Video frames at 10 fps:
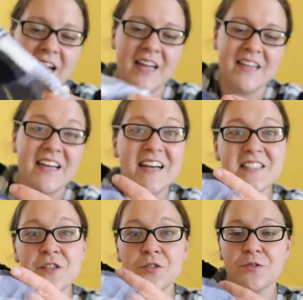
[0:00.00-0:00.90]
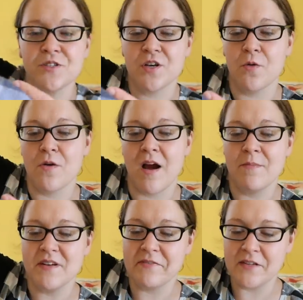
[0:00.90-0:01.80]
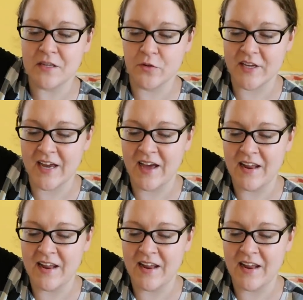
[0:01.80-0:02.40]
And as a new sewer, I'm definitely looking